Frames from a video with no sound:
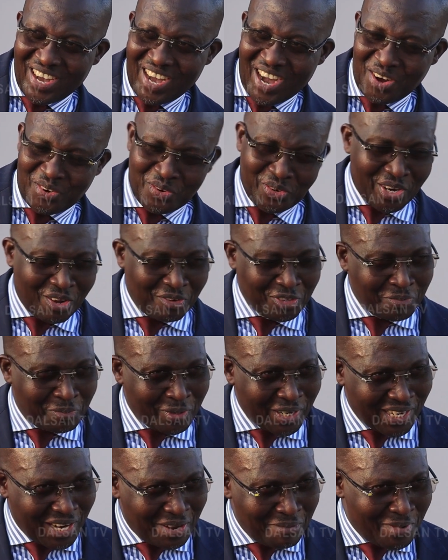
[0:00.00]
I wouldn't have
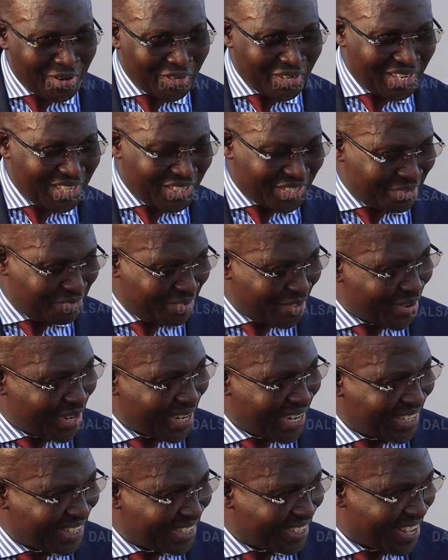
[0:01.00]
spoken about this if I
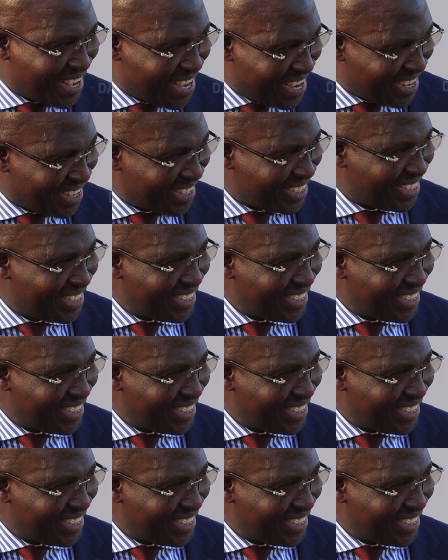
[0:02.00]
weren't there.